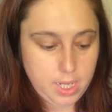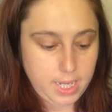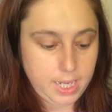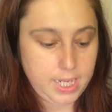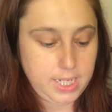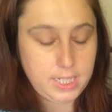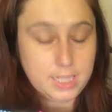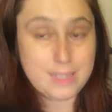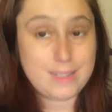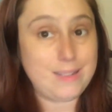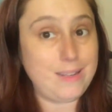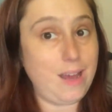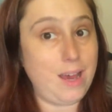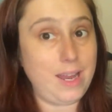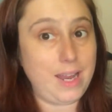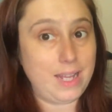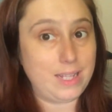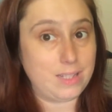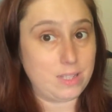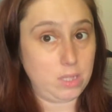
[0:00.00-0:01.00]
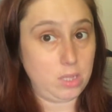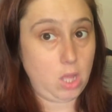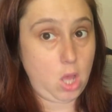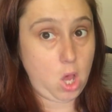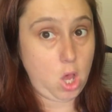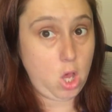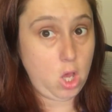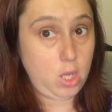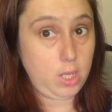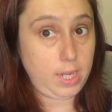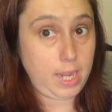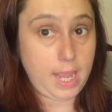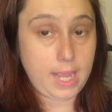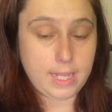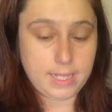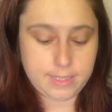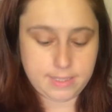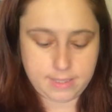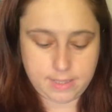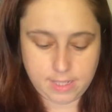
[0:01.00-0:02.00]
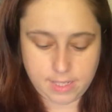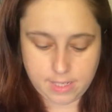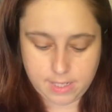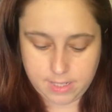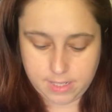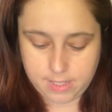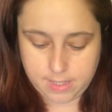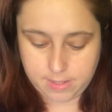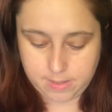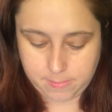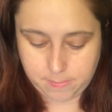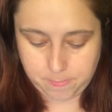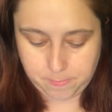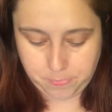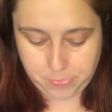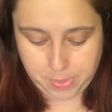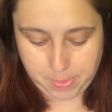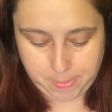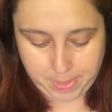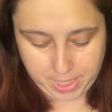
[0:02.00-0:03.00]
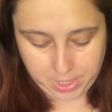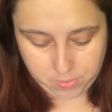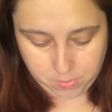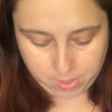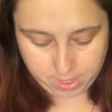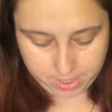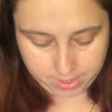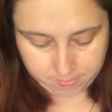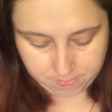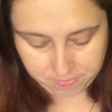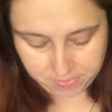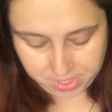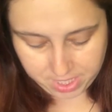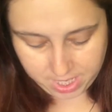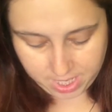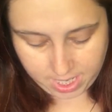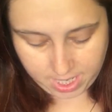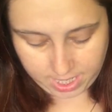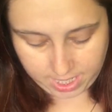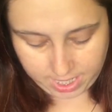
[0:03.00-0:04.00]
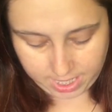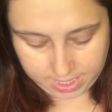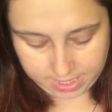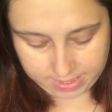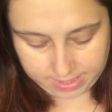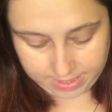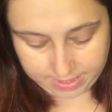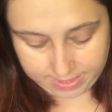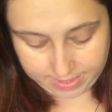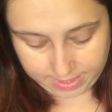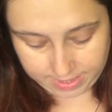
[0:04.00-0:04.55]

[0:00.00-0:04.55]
It is not as long as the the pink one, and this